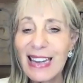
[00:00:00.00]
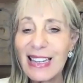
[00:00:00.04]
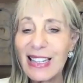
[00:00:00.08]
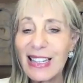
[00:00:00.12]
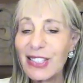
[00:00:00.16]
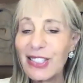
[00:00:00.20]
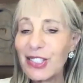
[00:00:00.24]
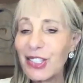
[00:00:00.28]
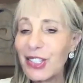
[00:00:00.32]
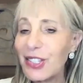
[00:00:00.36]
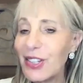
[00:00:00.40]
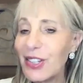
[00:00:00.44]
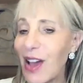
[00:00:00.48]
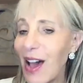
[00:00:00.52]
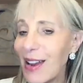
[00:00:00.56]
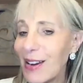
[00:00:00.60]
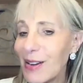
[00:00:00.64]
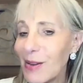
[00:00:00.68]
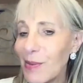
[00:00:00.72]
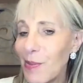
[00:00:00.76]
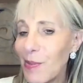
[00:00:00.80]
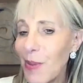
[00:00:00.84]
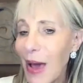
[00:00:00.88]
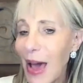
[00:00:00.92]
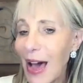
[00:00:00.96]
And it's
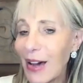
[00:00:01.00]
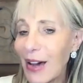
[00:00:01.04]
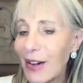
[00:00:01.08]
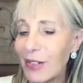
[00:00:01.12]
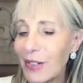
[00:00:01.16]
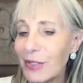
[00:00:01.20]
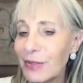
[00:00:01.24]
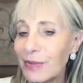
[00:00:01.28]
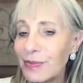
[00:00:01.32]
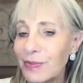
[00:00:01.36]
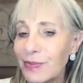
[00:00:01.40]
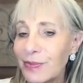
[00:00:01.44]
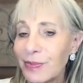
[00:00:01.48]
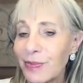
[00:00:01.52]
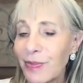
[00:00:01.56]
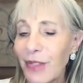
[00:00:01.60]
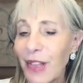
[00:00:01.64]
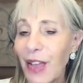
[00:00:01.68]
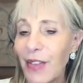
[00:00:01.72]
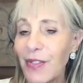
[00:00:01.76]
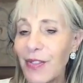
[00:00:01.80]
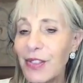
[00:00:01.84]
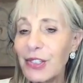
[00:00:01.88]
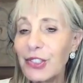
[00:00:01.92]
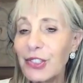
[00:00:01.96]
not about
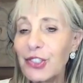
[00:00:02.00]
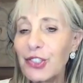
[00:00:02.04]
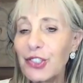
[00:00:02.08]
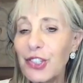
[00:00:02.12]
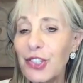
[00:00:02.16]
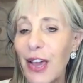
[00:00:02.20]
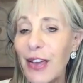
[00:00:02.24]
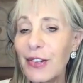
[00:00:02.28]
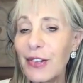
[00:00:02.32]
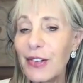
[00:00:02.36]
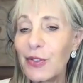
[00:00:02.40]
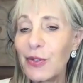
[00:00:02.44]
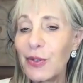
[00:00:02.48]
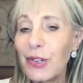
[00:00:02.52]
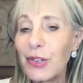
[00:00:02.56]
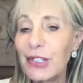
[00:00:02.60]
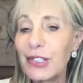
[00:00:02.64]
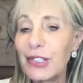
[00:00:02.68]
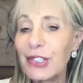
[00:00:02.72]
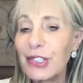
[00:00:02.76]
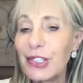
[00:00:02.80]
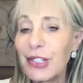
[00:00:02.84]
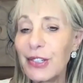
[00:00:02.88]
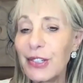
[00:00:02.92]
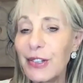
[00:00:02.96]
the
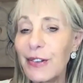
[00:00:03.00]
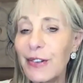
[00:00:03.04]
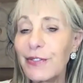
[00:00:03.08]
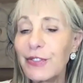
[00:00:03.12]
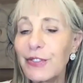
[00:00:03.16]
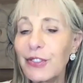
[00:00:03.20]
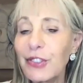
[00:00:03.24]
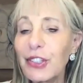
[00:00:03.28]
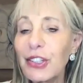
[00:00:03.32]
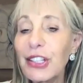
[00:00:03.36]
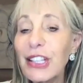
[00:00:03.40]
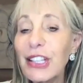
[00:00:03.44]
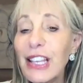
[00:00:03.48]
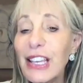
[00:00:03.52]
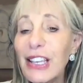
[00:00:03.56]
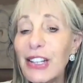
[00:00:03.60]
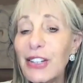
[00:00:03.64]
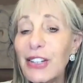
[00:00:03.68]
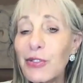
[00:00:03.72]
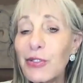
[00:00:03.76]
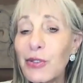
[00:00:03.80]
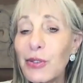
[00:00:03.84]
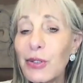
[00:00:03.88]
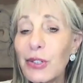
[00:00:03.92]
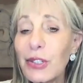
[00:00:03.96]
generative,
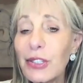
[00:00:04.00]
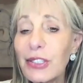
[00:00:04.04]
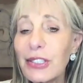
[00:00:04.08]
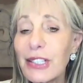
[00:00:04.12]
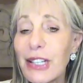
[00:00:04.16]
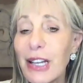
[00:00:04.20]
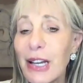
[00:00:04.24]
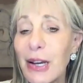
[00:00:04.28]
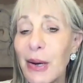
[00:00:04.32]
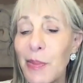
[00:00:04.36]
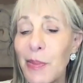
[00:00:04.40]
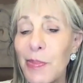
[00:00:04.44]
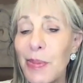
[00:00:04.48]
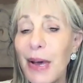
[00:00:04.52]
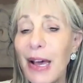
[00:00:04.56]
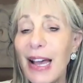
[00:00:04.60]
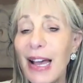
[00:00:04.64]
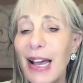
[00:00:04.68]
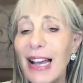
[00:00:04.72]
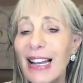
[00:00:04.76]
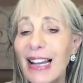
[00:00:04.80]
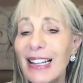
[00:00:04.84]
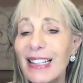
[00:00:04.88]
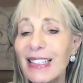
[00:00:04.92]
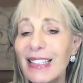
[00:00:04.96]
literal
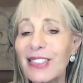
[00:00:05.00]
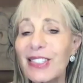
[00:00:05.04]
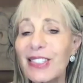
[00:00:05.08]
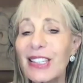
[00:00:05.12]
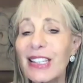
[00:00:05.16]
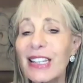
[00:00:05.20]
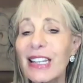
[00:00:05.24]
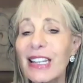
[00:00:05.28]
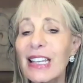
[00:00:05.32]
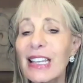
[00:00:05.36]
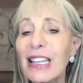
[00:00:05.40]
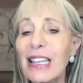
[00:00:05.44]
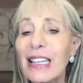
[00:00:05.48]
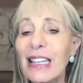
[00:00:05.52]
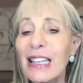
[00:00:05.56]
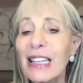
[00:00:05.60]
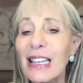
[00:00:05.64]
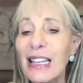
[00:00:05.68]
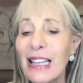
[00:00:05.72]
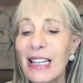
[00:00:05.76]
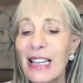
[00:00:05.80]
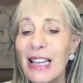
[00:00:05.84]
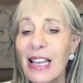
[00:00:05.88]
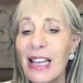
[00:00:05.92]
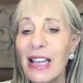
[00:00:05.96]

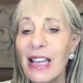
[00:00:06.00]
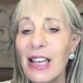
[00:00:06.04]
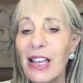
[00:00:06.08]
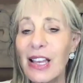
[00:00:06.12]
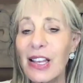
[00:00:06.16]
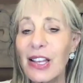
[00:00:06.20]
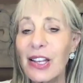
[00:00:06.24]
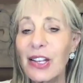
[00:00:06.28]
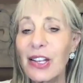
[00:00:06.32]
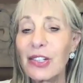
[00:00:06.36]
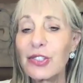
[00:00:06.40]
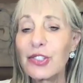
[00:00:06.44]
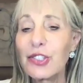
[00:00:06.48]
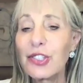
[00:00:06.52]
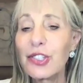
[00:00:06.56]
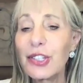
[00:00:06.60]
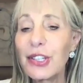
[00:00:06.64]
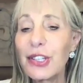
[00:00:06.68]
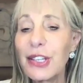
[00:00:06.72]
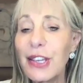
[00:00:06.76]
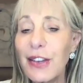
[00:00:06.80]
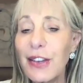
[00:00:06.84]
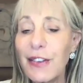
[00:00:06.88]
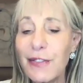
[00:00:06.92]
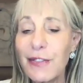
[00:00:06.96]
capacity
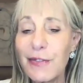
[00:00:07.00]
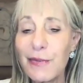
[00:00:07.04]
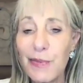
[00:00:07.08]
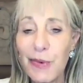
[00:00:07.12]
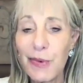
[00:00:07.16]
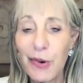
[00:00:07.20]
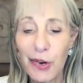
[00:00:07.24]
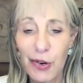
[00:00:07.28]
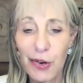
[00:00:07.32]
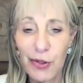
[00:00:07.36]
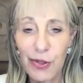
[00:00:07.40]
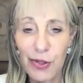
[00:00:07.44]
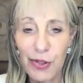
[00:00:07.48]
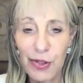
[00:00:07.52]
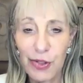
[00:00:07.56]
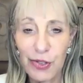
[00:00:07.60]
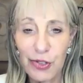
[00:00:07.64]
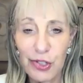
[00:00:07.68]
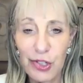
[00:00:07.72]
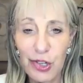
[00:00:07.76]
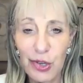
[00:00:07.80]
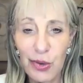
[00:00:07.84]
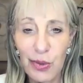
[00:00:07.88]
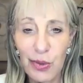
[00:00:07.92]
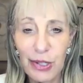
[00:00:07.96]
to give
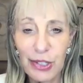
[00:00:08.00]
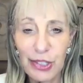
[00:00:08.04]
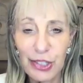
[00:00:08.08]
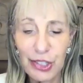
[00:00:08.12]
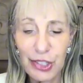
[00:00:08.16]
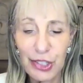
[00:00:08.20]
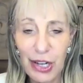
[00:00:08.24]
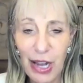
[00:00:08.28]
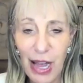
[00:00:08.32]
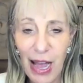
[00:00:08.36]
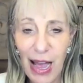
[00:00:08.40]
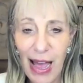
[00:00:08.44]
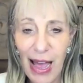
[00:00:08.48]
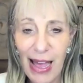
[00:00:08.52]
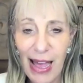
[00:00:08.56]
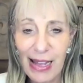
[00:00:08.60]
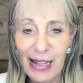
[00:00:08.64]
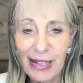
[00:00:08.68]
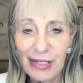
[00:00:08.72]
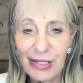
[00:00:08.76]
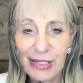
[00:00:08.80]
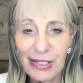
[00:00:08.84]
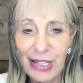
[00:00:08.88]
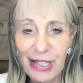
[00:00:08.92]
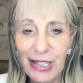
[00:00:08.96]
birth to a
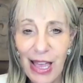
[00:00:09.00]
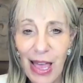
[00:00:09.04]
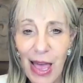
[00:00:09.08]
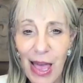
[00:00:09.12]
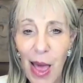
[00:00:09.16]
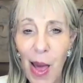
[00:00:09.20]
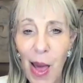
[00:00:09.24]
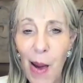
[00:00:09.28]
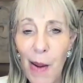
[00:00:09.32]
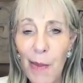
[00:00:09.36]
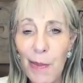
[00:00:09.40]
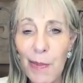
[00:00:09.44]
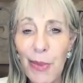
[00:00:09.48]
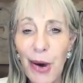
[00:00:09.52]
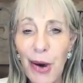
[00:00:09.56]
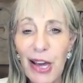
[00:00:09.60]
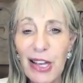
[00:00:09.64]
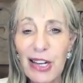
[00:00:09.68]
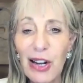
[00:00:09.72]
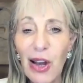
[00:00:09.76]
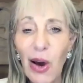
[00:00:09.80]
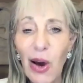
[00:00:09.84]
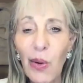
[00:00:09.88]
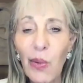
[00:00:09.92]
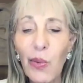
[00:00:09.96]
child,
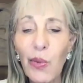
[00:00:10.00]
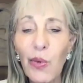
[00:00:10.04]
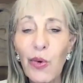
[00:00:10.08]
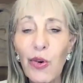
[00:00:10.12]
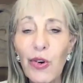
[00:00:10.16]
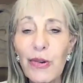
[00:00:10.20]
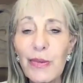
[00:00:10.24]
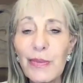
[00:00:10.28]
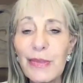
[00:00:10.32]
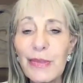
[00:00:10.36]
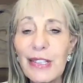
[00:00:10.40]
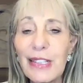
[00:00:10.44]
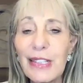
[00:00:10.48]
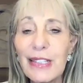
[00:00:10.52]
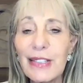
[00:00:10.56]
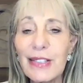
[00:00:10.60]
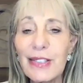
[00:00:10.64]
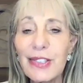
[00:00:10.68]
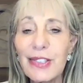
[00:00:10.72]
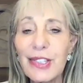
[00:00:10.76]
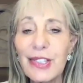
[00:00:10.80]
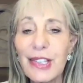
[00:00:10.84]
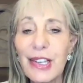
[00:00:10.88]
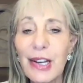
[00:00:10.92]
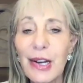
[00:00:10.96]
but a
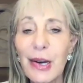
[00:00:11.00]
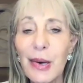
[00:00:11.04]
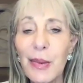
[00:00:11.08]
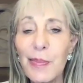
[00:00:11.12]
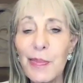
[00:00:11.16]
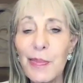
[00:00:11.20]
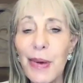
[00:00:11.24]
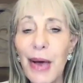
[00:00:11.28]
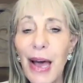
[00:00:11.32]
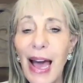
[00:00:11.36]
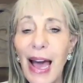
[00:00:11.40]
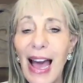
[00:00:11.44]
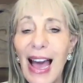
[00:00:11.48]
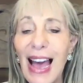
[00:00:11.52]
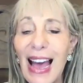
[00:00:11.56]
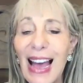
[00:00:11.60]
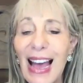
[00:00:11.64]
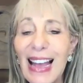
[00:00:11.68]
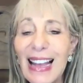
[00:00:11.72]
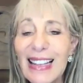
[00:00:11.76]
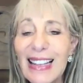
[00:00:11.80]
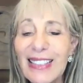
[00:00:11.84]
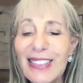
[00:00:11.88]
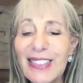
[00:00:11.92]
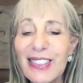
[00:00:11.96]
woman's
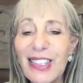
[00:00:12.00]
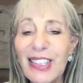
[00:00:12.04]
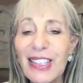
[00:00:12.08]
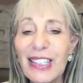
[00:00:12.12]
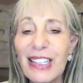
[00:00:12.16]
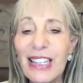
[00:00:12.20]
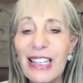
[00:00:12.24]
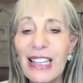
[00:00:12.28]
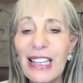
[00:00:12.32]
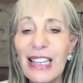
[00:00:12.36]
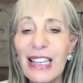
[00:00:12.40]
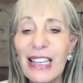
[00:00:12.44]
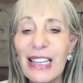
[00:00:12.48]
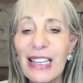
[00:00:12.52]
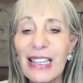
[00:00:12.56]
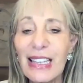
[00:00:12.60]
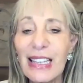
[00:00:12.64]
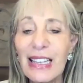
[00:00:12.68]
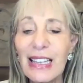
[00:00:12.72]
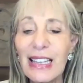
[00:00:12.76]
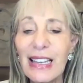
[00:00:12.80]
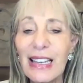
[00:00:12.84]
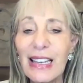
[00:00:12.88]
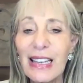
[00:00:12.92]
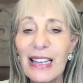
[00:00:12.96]

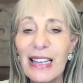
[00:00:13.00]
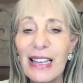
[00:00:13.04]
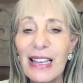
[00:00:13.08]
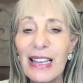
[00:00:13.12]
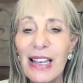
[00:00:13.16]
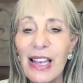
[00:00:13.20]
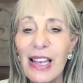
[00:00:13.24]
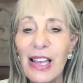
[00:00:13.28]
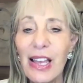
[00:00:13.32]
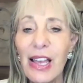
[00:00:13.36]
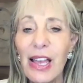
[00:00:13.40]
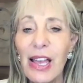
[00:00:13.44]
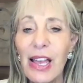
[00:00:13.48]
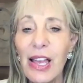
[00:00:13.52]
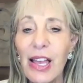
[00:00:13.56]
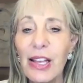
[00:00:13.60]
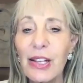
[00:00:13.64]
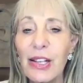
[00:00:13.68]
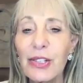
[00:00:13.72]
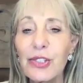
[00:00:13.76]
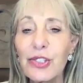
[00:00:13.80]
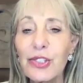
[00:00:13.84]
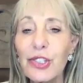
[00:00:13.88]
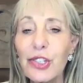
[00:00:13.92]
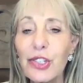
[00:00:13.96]
capacity
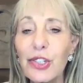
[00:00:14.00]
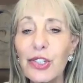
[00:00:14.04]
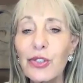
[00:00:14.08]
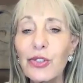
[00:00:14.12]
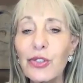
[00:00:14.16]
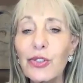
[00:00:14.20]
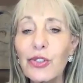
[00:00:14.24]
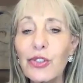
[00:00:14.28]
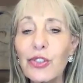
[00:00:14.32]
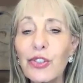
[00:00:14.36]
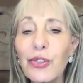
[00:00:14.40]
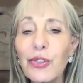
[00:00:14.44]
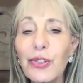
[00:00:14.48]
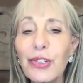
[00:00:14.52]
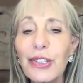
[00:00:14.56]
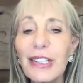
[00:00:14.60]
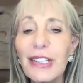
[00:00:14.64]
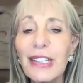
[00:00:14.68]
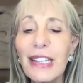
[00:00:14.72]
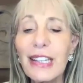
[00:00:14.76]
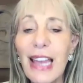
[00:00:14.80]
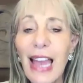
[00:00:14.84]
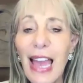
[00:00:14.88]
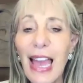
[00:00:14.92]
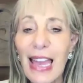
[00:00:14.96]
to
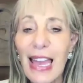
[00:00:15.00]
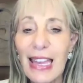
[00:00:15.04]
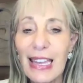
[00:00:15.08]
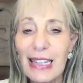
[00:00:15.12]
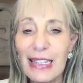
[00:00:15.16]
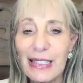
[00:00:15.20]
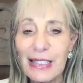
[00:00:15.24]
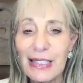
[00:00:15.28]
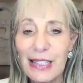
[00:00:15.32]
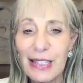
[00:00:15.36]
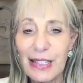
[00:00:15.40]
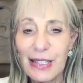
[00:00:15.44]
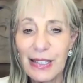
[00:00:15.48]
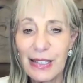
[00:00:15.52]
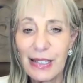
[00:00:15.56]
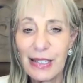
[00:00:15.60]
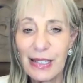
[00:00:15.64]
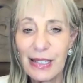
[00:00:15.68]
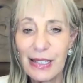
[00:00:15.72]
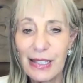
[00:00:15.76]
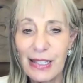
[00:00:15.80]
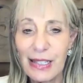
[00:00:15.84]
create.